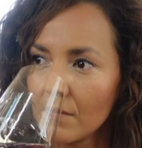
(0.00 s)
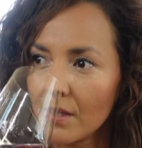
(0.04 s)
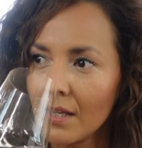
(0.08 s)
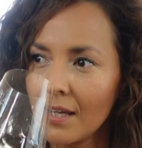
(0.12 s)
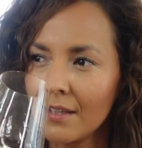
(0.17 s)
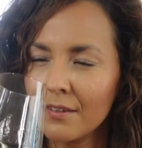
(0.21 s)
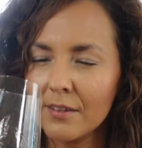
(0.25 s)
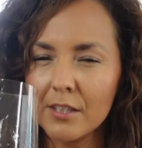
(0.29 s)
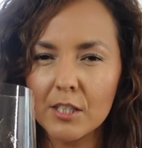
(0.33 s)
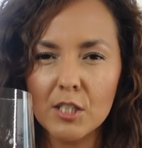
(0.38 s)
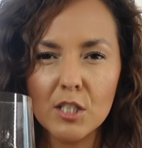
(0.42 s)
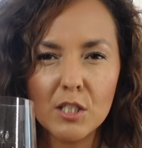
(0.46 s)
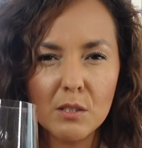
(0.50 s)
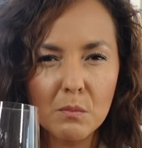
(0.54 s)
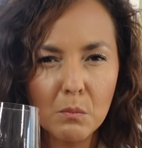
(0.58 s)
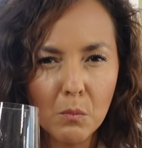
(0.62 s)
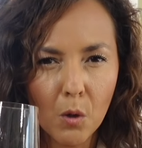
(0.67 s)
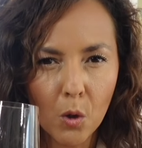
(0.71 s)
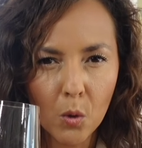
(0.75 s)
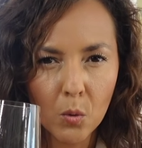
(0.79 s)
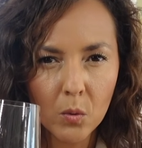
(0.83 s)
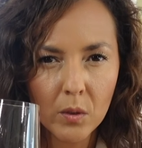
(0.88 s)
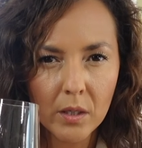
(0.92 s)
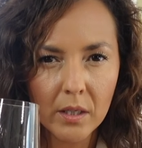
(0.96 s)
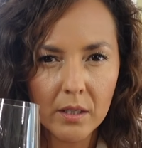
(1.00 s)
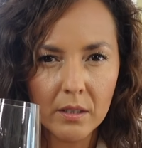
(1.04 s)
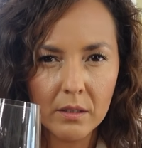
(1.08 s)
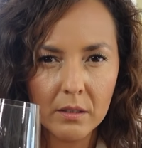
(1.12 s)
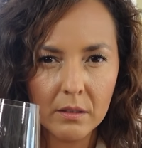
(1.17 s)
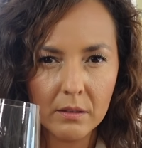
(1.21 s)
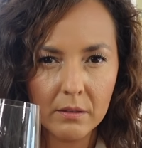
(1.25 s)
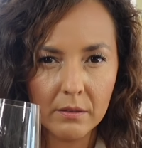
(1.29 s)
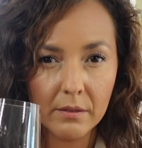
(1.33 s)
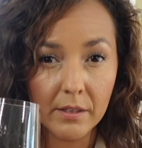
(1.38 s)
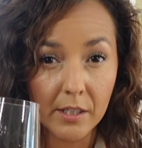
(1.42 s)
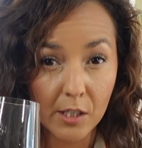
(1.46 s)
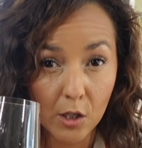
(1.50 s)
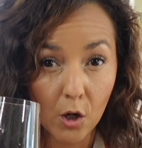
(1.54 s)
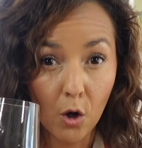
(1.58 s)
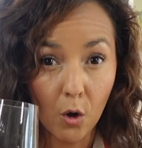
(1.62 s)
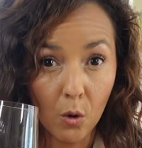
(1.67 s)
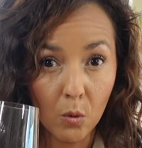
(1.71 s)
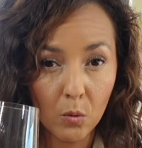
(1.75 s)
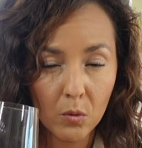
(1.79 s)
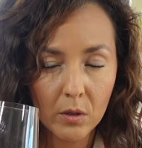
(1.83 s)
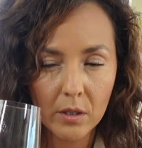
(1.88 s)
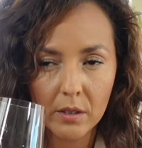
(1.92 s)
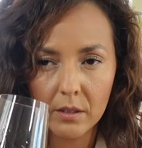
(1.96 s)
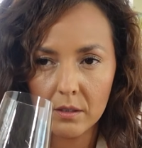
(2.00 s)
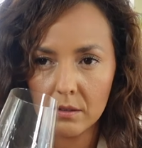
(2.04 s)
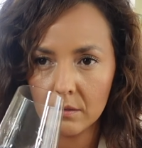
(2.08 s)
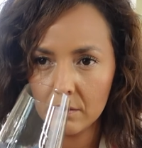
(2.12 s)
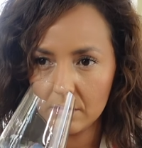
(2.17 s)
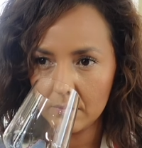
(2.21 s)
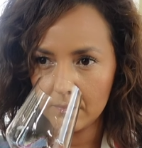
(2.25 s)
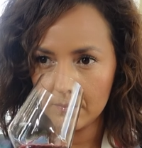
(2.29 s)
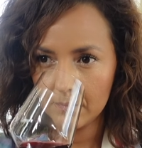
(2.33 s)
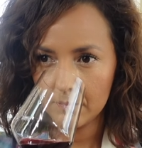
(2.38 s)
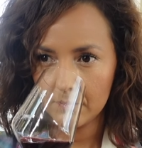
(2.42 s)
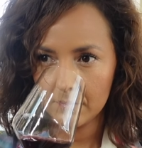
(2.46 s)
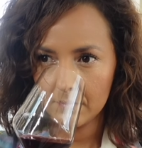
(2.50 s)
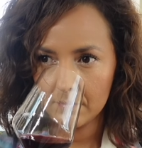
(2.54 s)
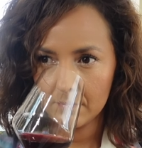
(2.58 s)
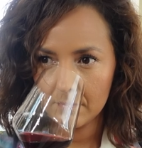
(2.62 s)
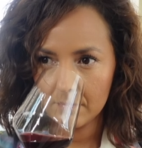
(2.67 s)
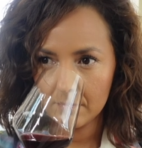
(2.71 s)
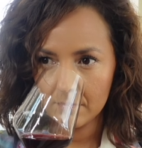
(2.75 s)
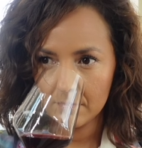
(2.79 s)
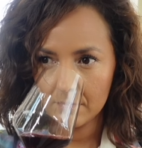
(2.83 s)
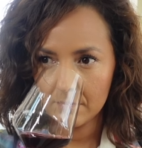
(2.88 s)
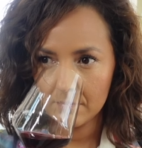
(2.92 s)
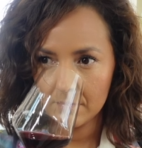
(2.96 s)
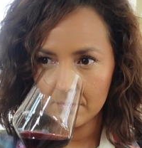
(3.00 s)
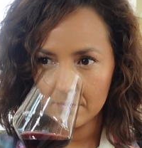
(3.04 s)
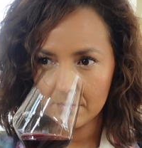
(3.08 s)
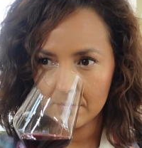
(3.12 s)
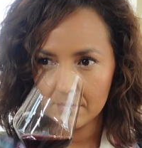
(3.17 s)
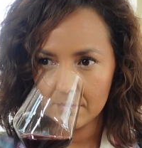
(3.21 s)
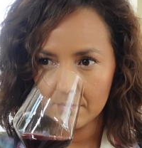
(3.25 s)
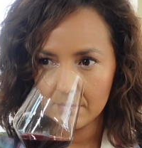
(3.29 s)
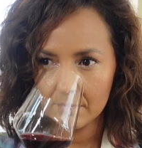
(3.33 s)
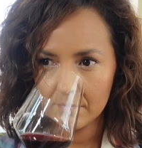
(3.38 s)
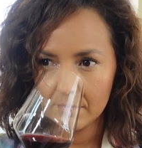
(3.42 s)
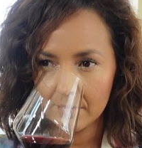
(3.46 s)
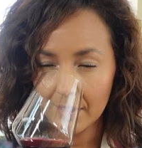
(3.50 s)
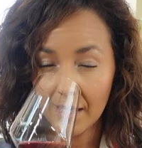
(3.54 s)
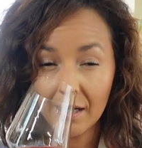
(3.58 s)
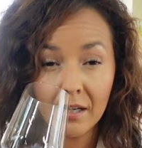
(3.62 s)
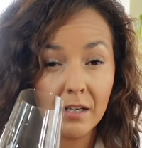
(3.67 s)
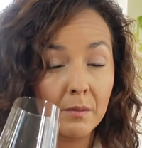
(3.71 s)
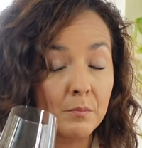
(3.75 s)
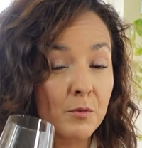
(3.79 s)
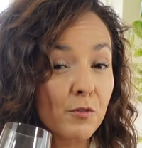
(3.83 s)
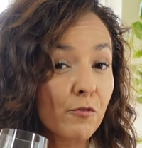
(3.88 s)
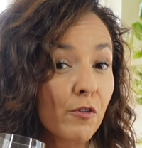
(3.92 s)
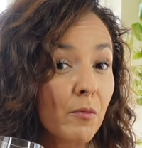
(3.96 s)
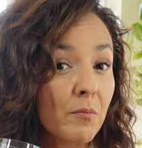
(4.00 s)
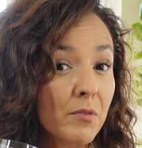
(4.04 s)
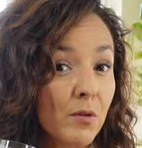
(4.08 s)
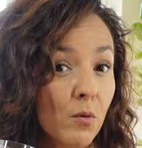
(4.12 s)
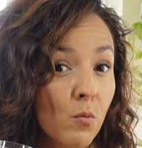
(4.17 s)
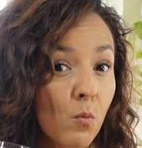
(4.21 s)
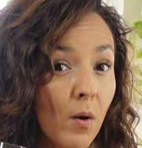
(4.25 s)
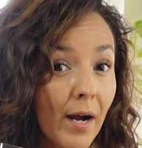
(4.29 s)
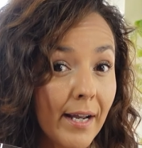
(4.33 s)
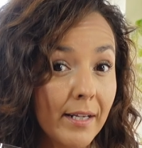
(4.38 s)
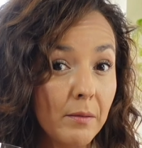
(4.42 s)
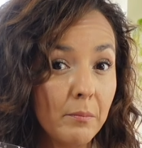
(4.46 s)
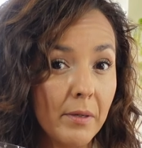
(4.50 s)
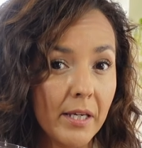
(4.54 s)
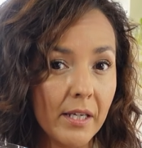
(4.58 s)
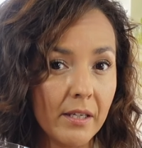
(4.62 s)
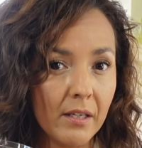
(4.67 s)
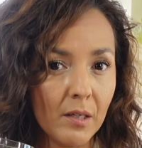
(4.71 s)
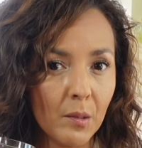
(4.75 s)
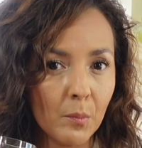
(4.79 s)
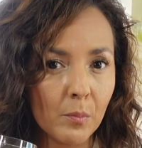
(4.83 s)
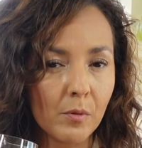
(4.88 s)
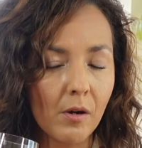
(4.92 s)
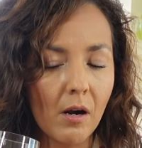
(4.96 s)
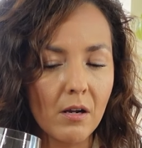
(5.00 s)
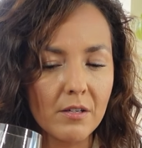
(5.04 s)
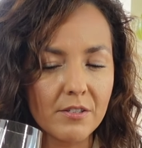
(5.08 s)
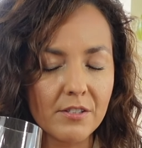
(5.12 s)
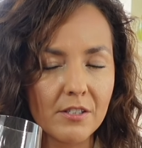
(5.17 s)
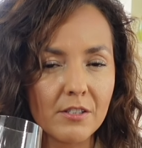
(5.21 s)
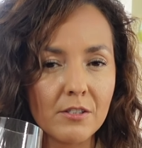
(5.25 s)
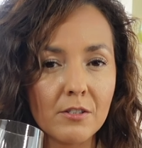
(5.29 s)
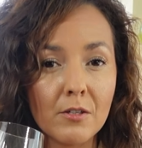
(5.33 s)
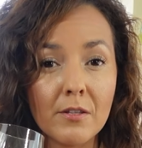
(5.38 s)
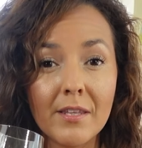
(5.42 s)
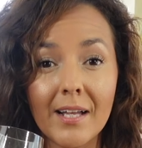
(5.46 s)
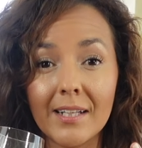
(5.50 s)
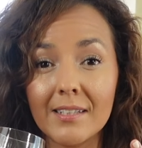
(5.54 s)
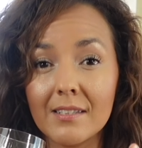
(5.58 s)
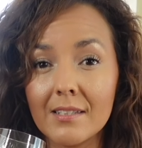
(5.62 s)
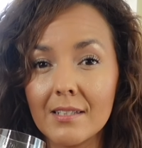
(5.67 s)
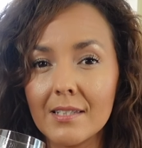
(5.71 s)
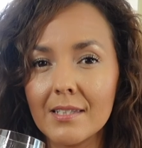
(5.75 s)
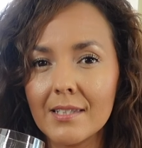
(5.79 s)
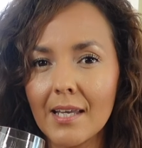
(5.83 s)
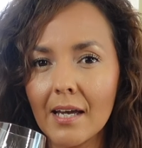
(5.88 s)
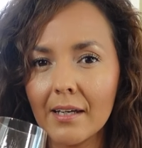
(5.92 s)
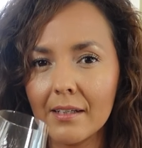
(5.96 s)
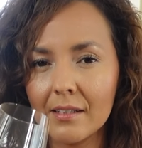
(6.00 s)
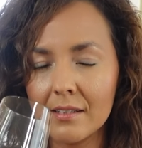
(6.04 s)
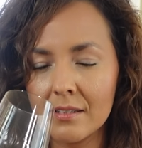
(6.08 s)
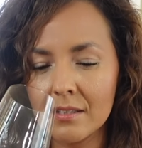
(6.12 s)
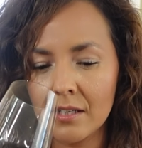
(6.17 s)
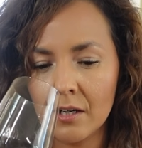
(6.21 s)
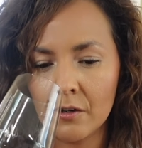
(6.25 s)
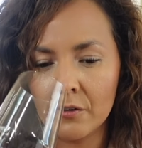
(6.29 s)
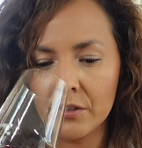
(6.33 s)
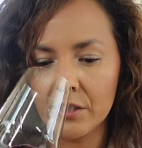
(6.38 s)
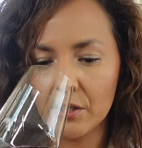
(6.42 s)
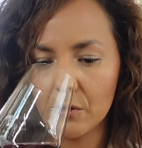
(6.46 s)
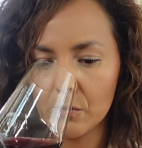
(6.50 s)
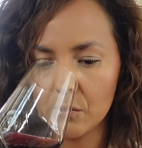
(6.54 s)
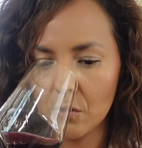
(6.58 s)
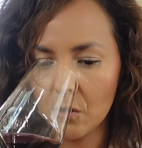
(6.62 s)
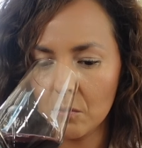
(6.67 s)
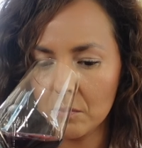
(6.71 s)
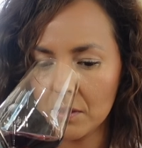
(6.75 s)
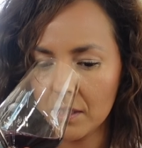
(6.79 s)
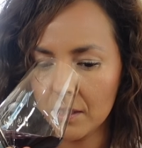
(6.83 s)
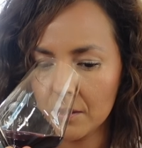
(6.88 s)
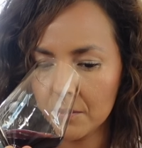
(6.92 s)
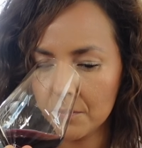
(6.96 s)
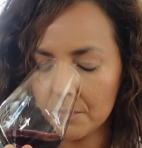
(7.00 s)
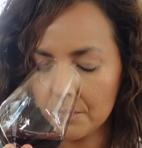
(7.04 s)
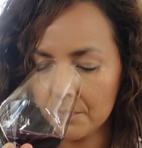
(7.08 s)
And the smoke, the oak, that comes from the winemaking process, so that's a secondary aroma.